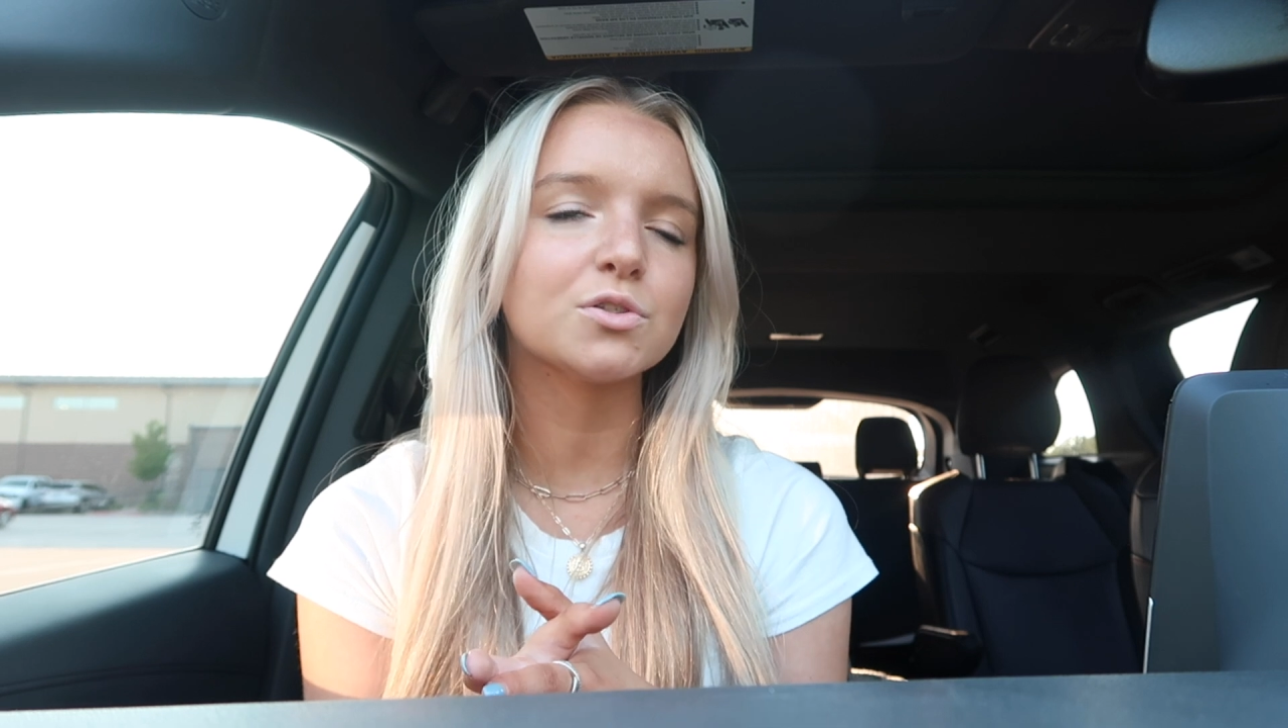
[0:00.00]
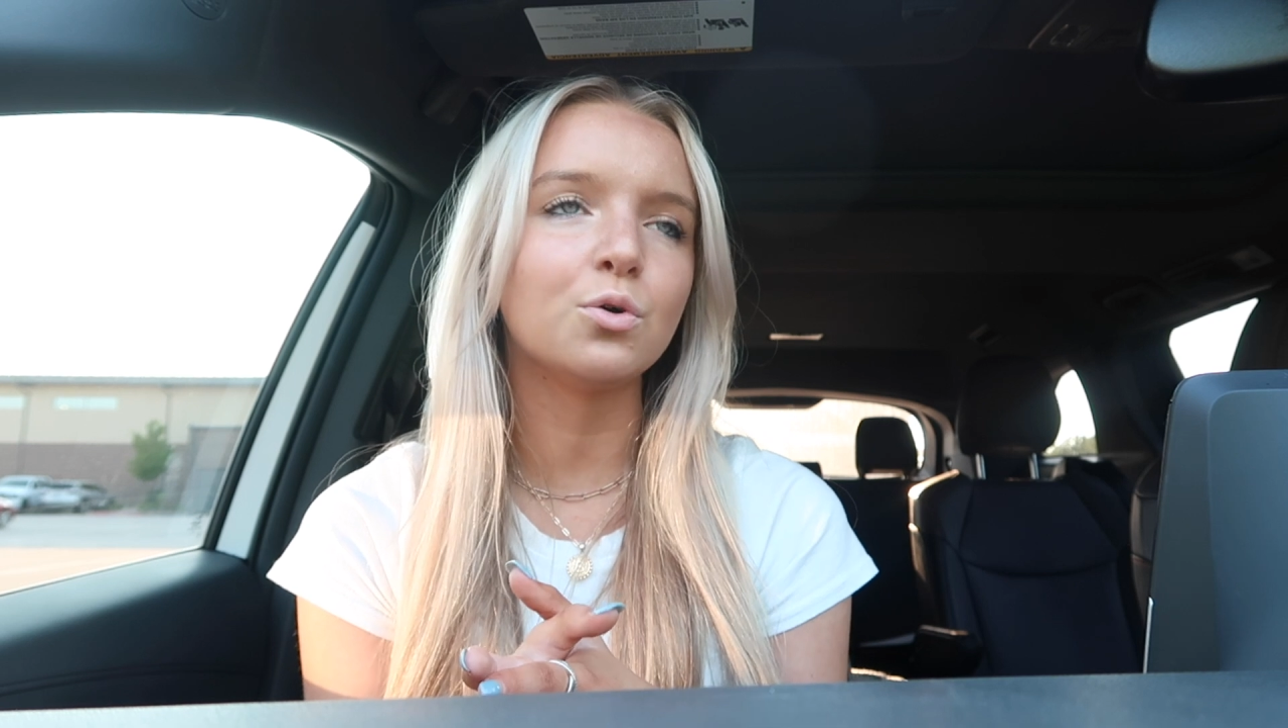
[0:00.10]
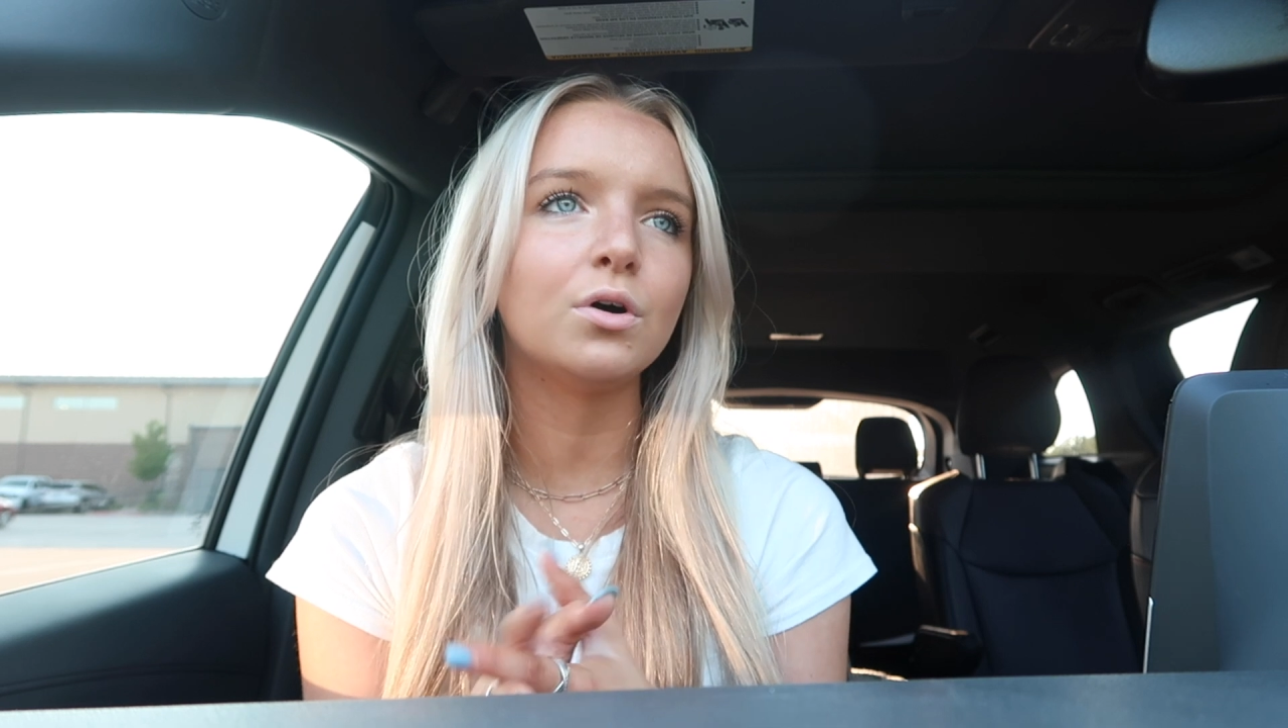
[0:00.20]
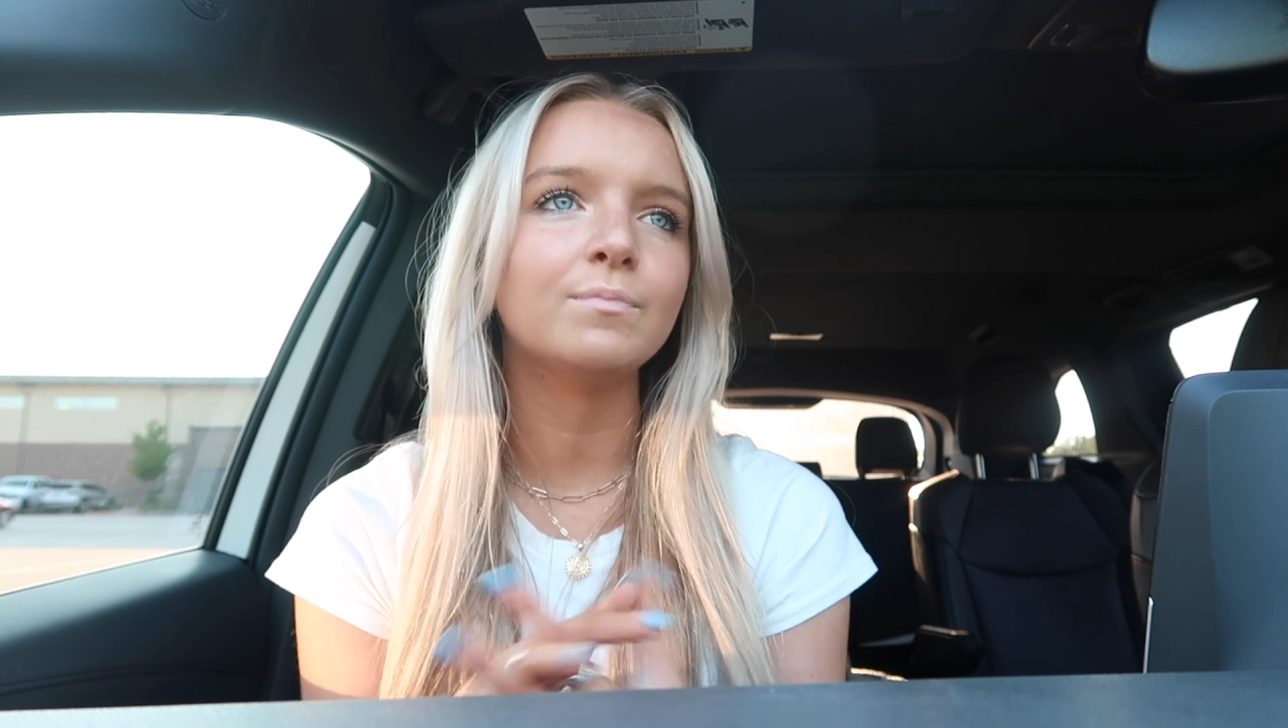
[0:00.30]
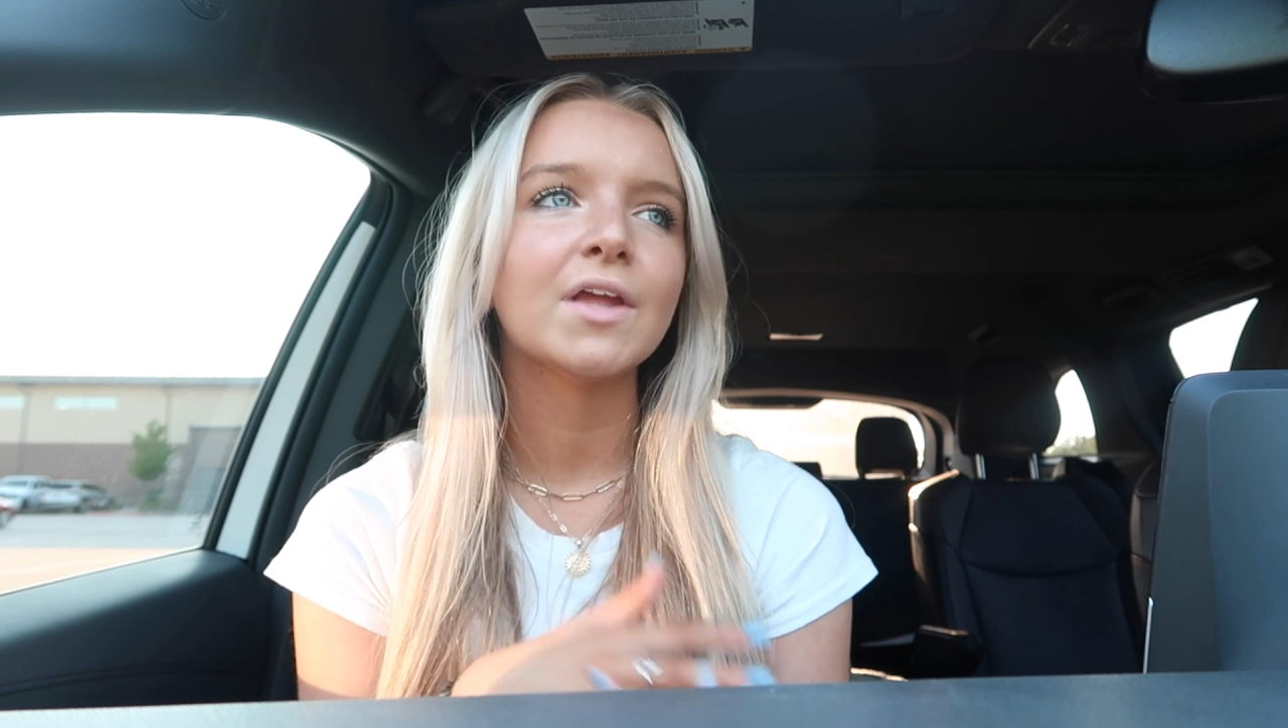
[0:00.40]

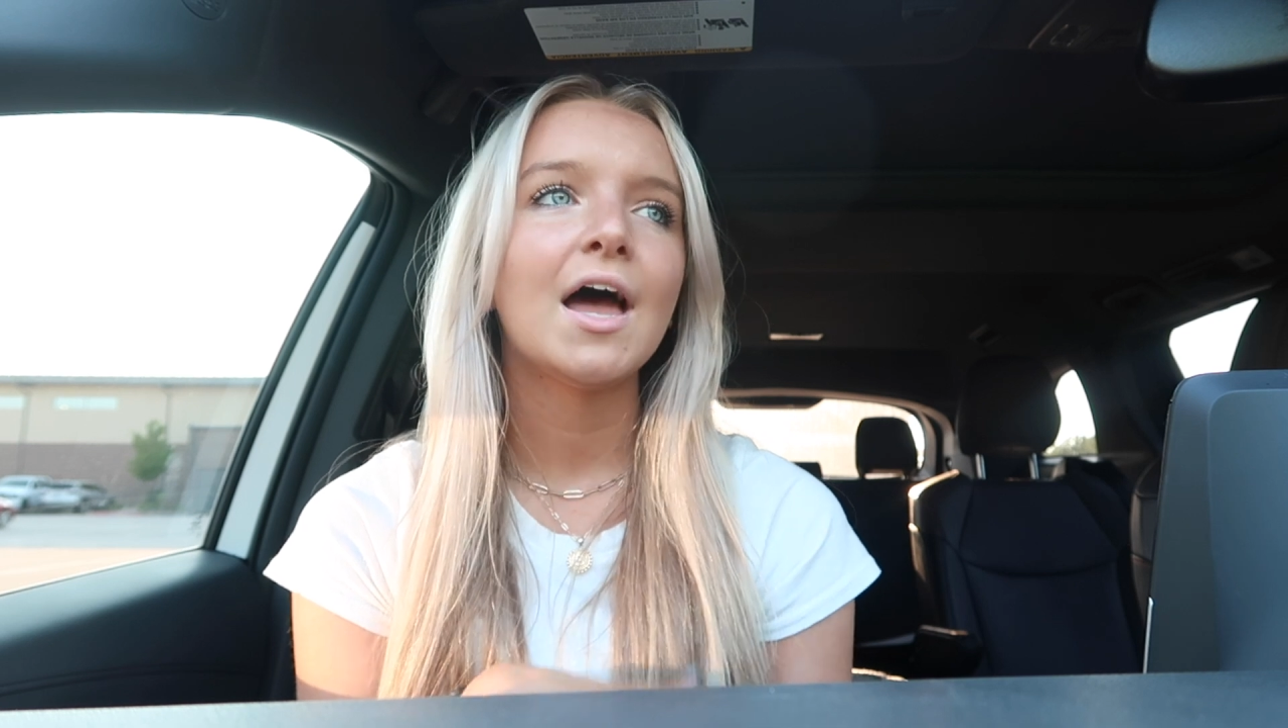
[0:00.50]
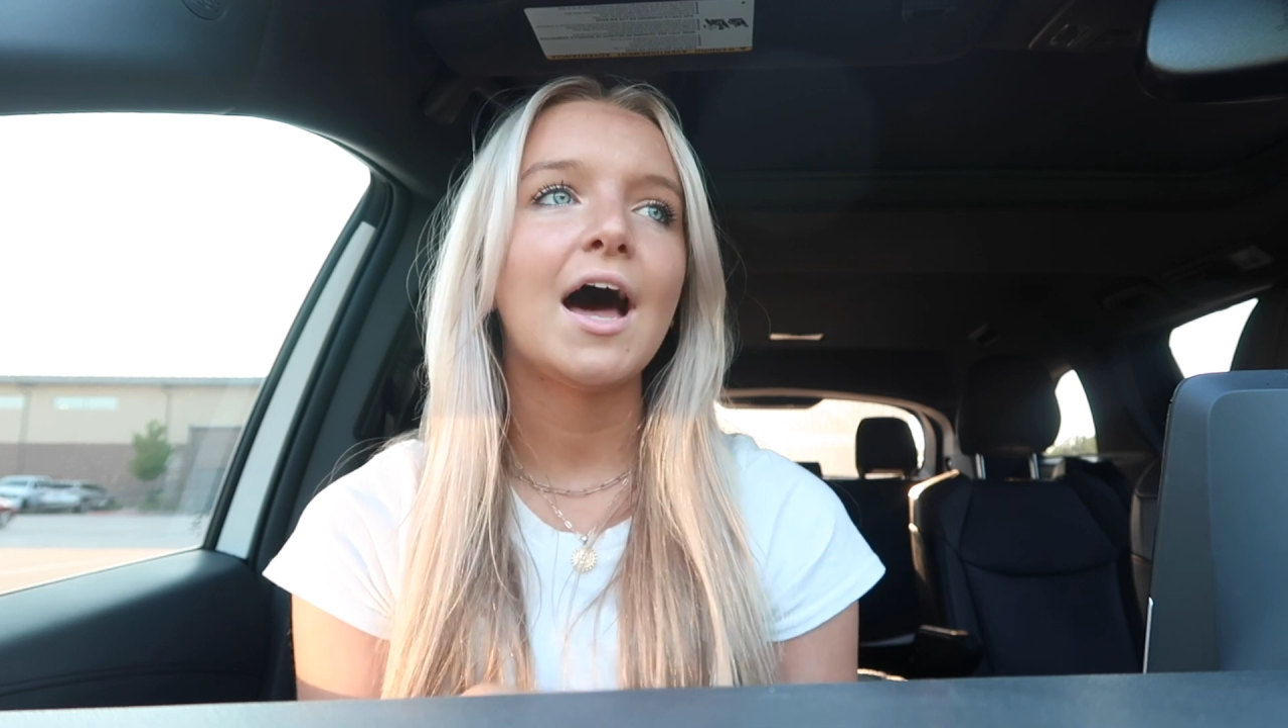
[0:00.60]
school.